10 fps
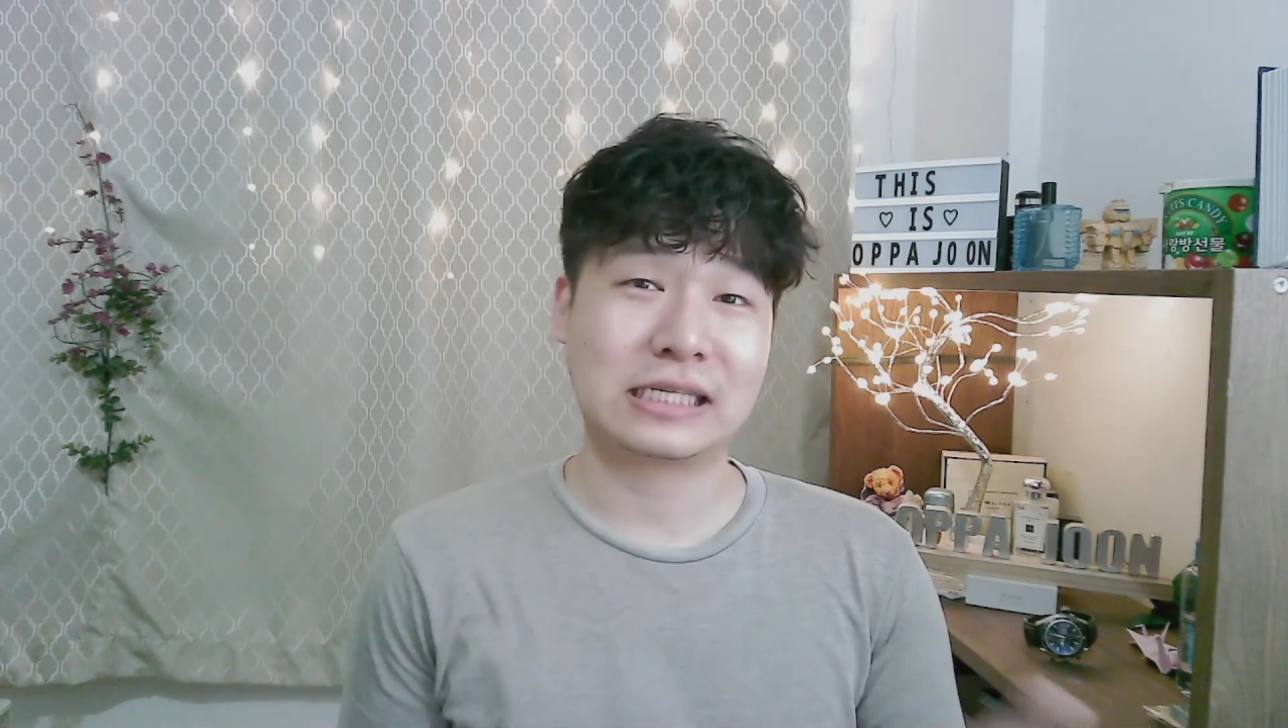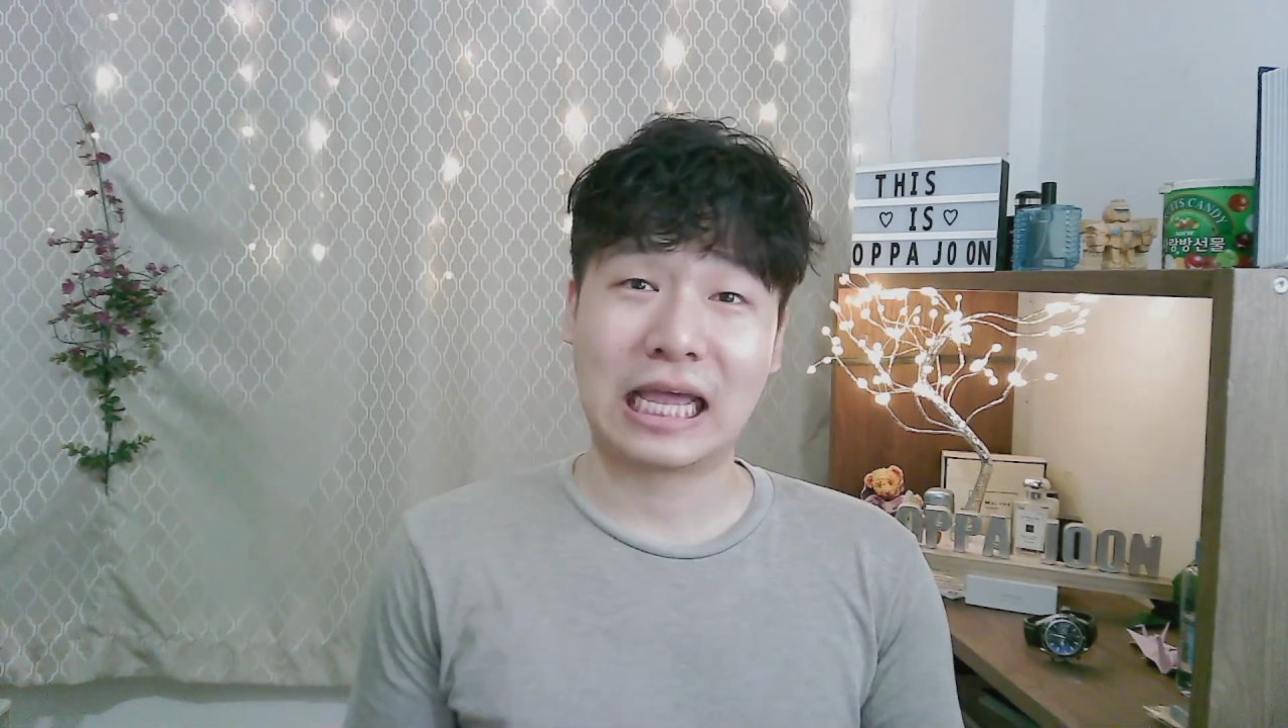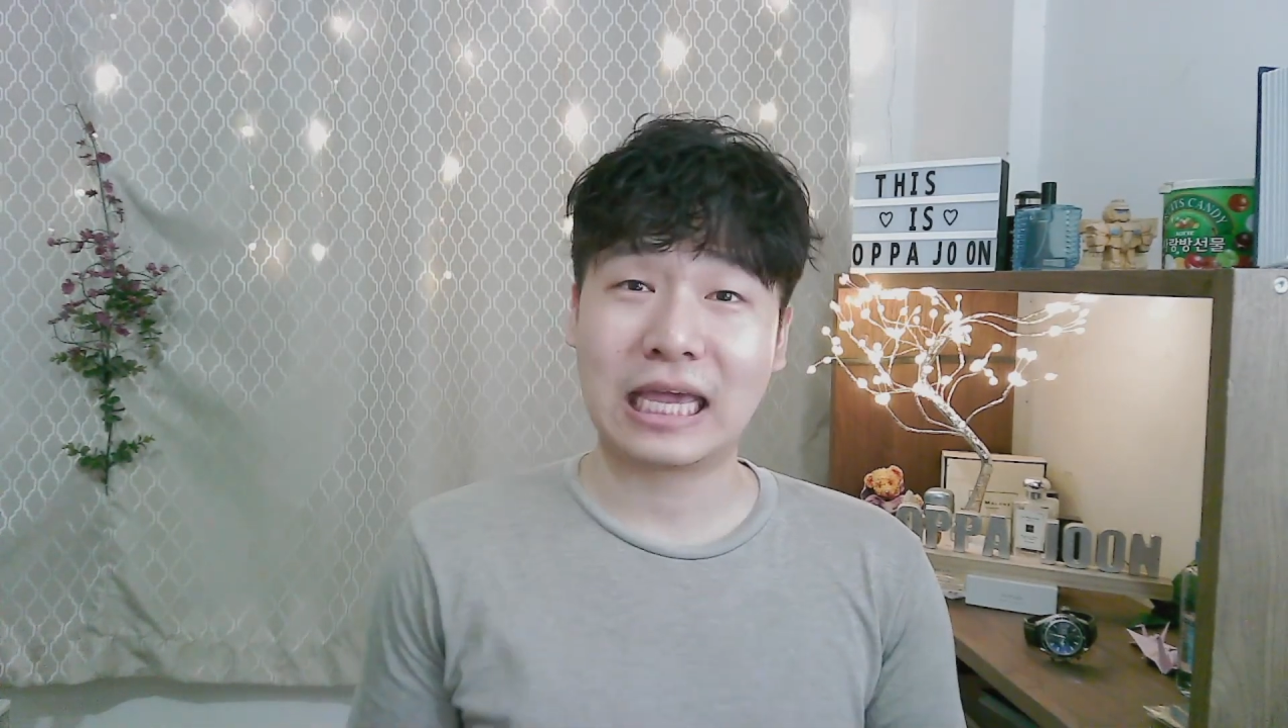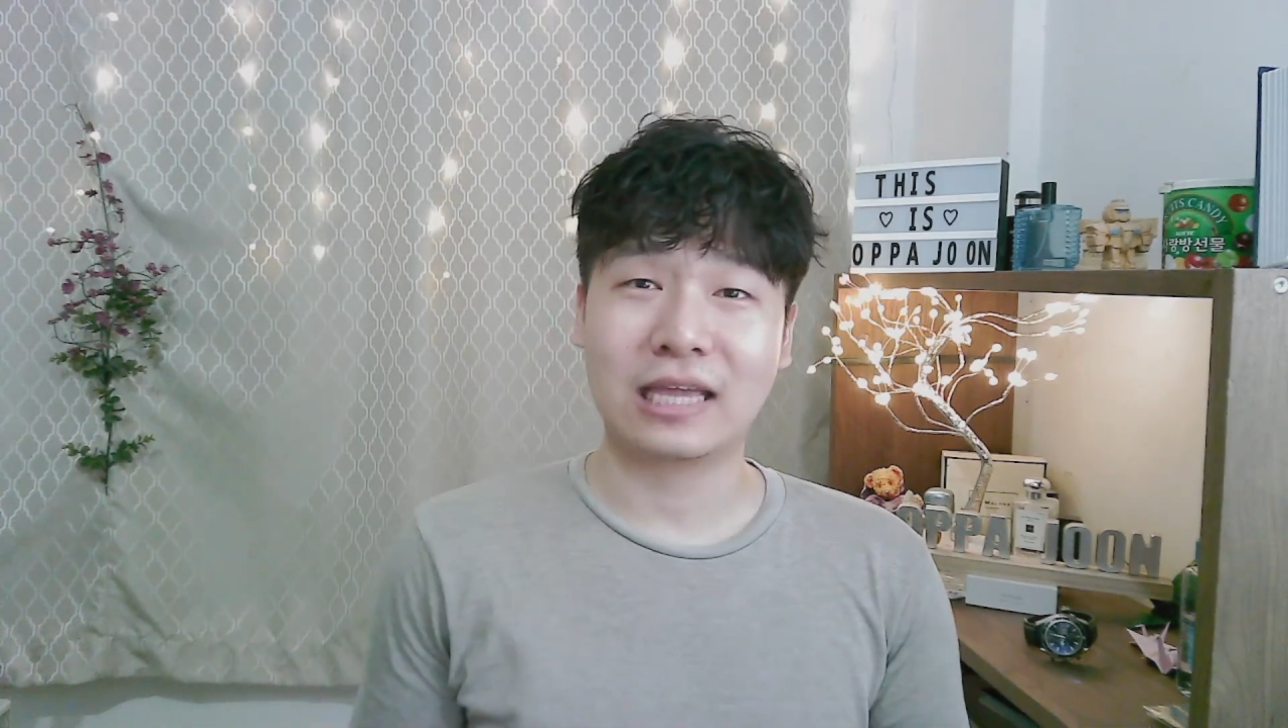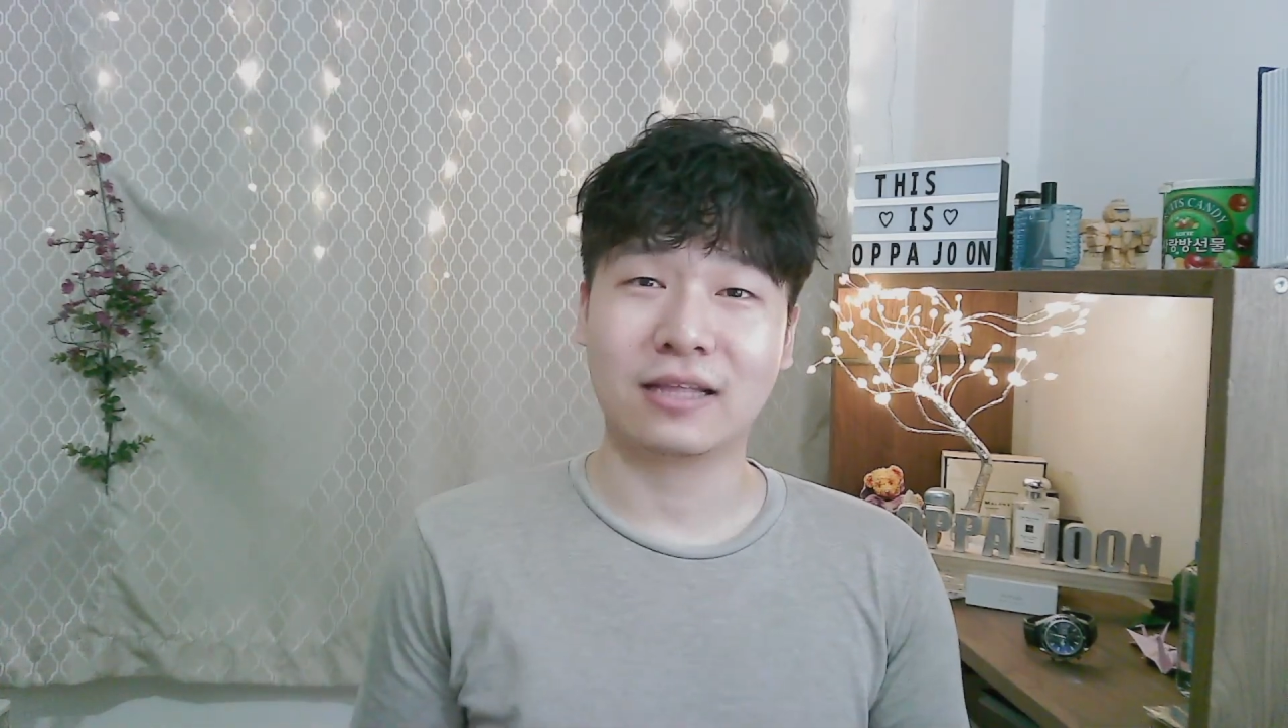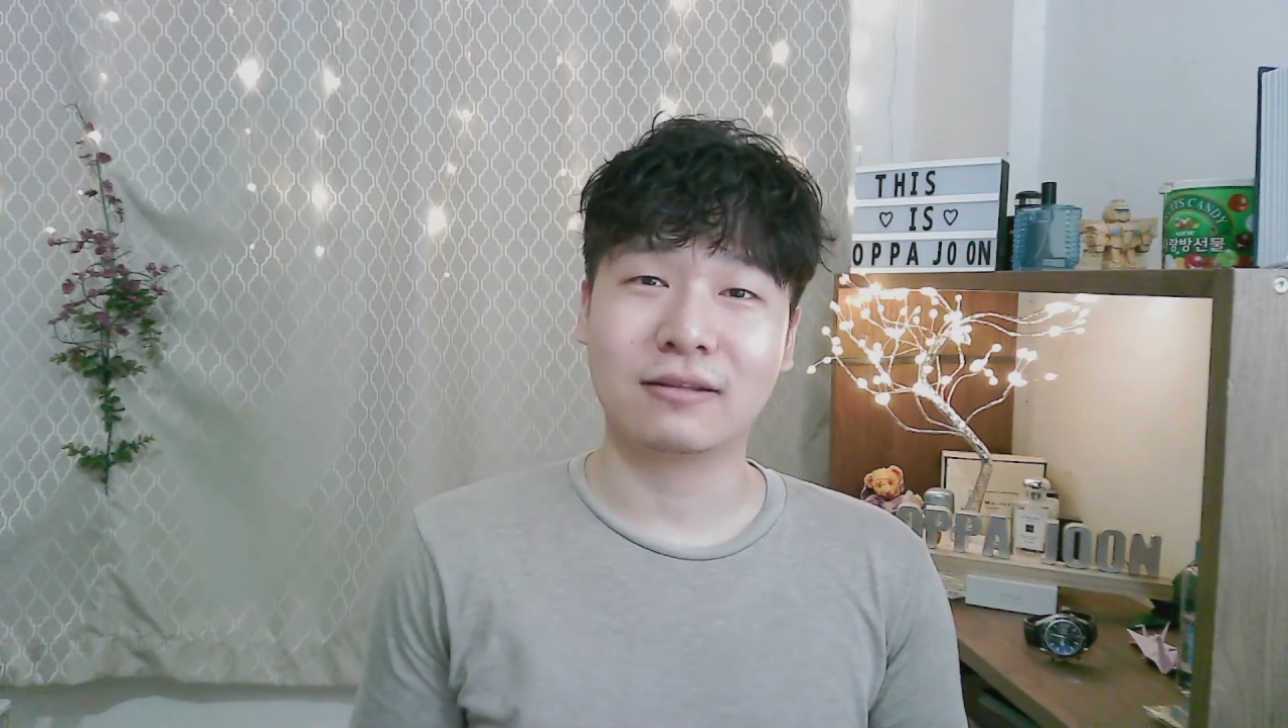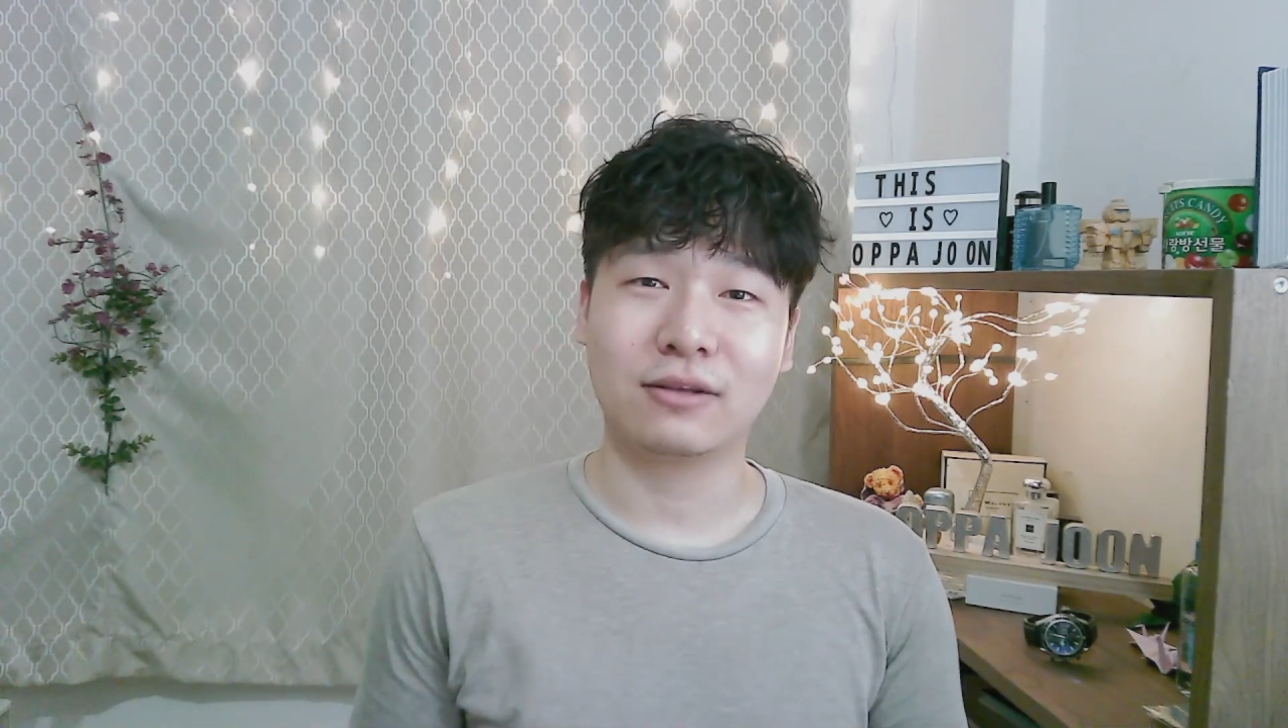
like it?